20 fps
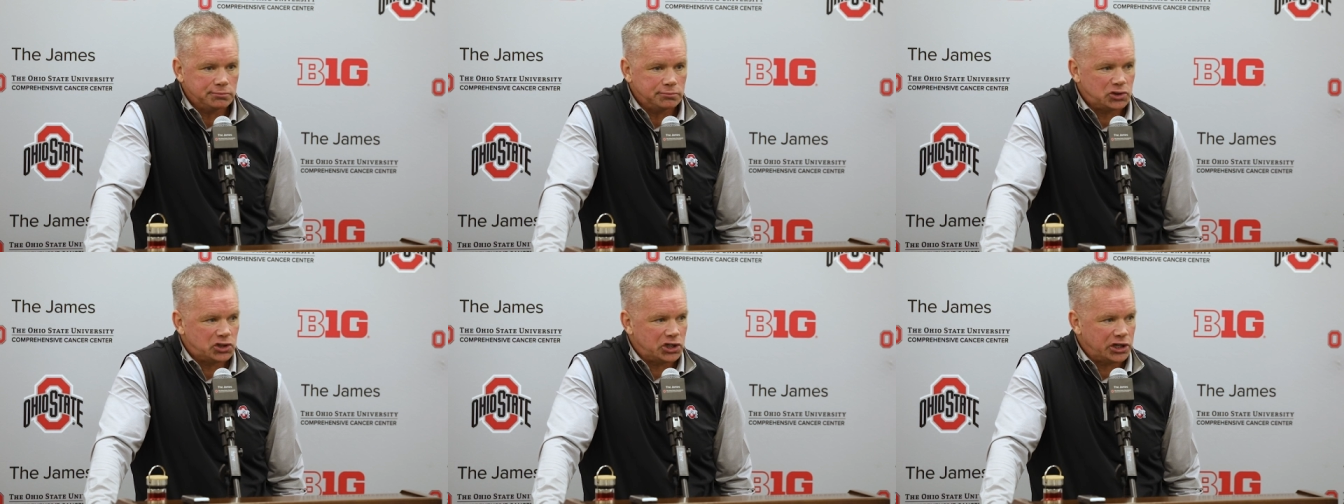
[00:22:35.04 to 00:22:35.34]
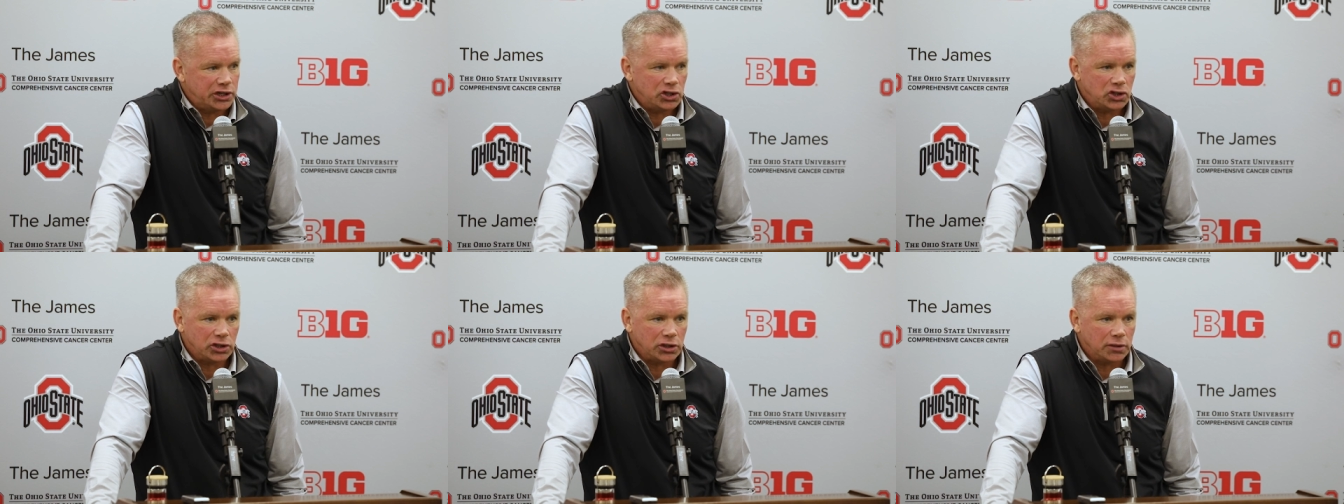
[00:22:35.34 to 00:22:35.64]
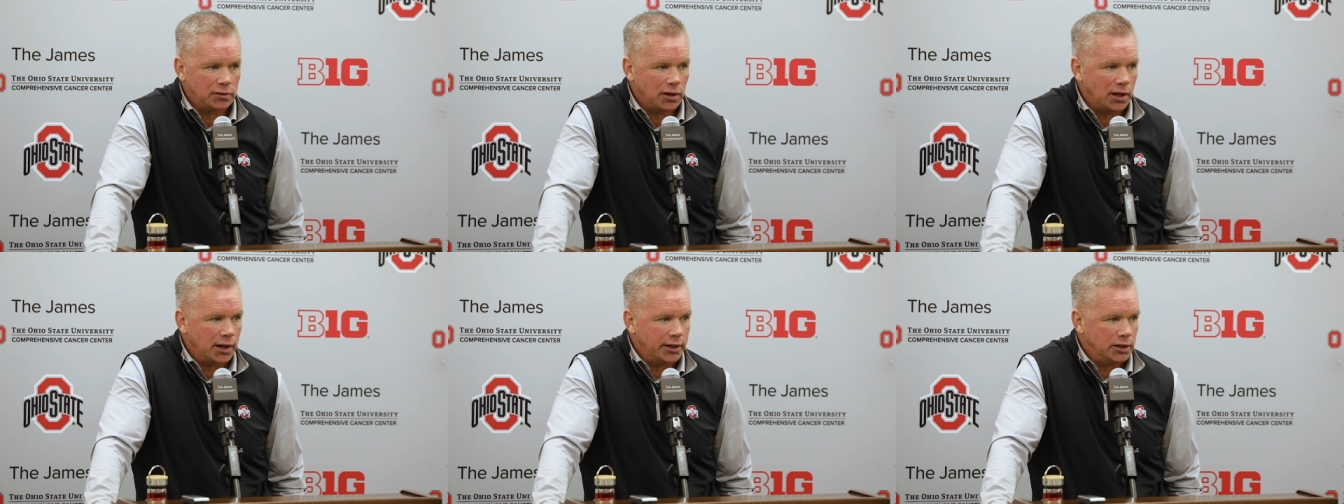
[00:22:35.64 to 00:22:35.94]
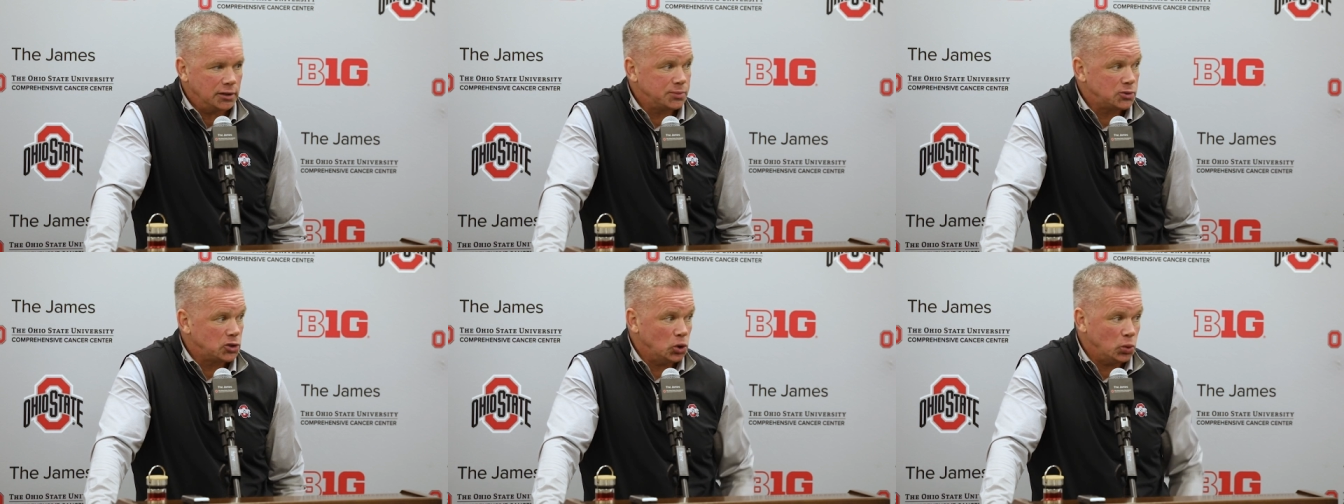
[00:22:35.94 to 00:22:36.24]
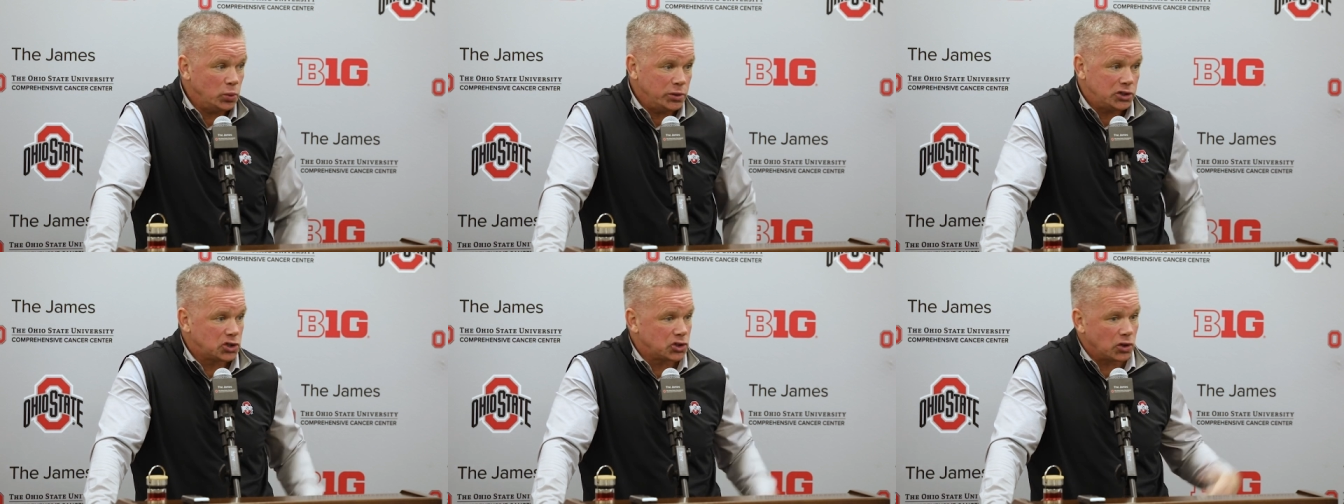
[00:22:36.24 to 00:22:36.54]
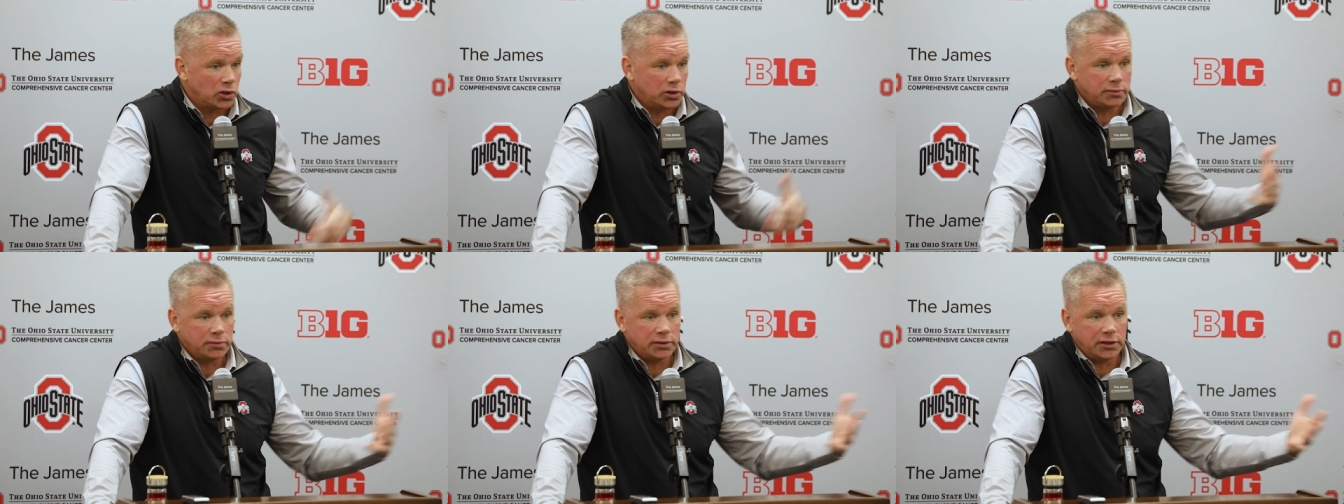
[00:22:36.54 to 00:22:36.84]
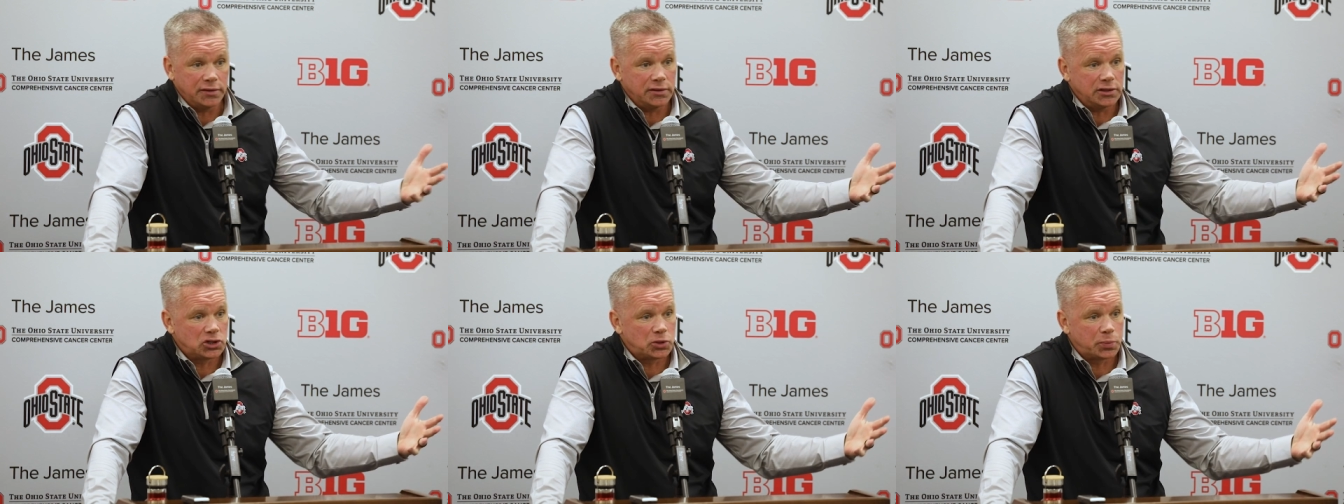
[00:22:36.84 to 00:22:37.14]
changing of lineups. Who we start
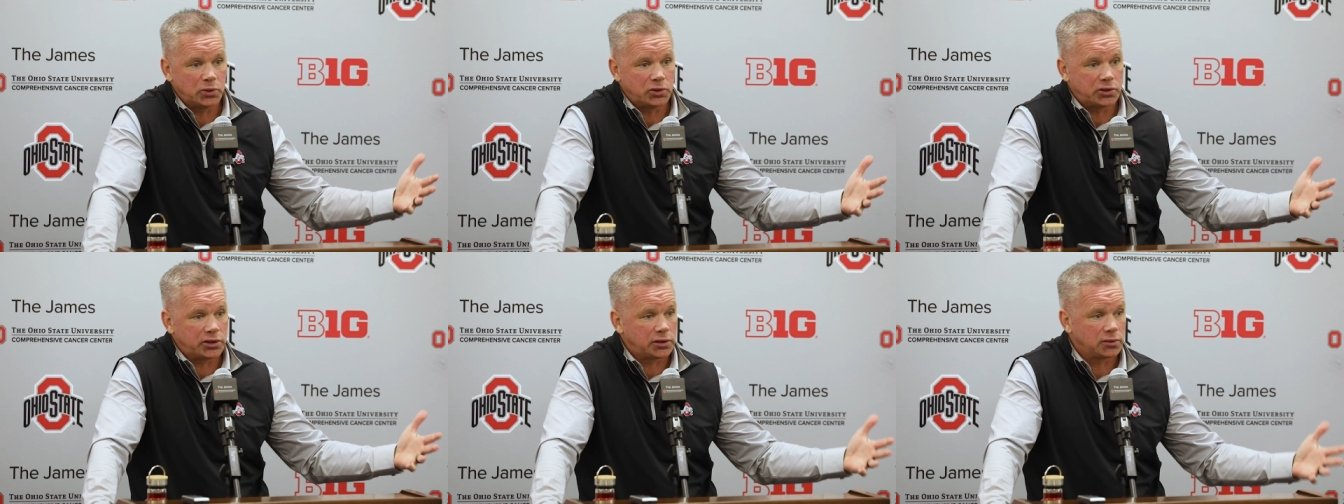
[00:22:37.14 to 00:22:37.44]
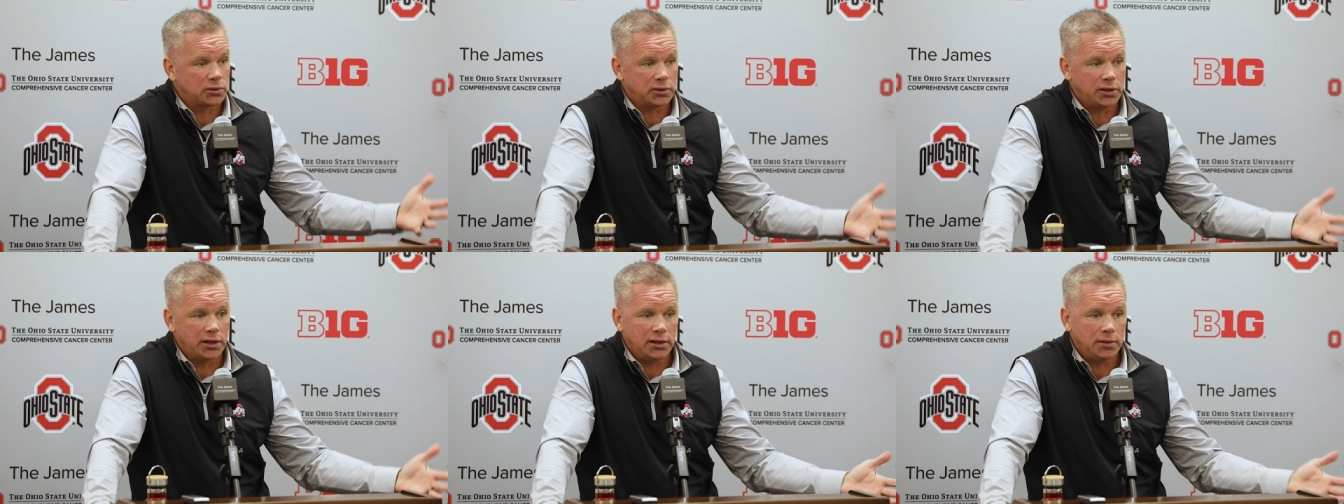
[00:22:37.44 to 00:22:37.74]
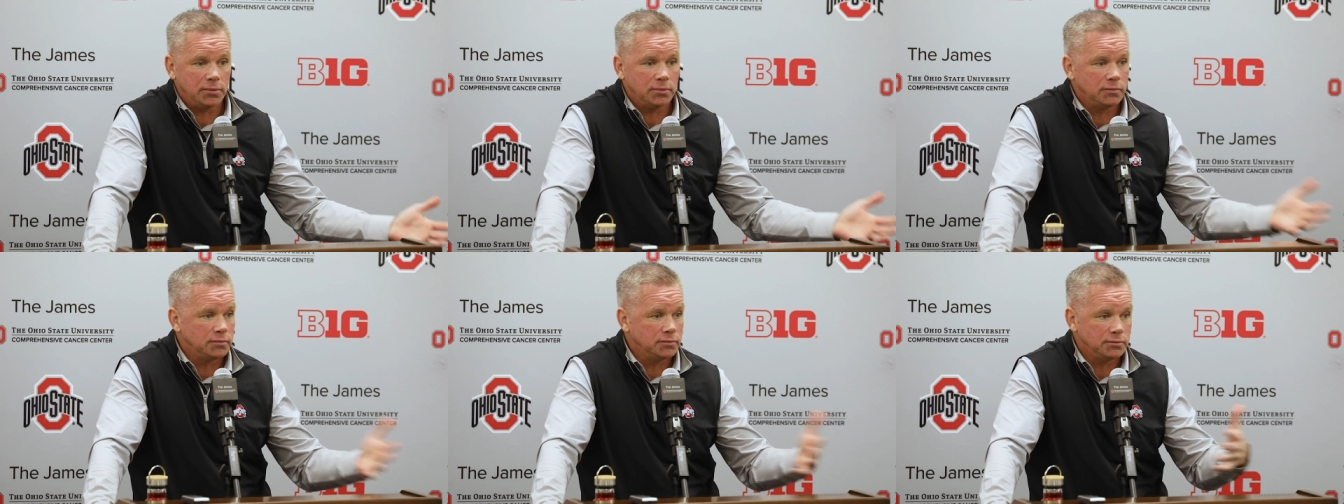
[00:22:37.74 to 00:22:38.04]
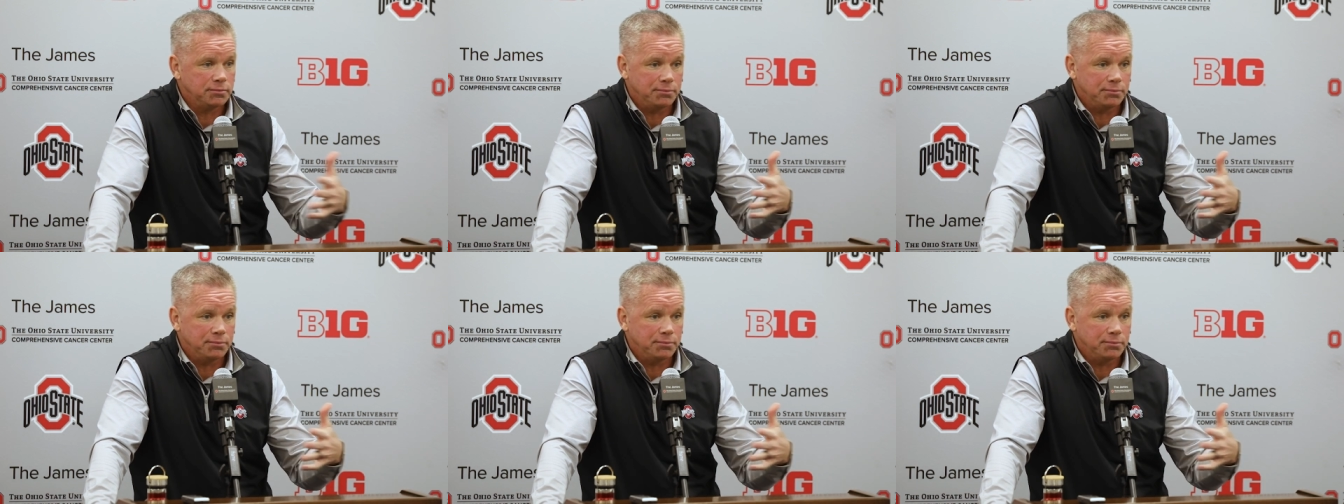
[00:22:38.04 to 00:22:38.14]
in this particular game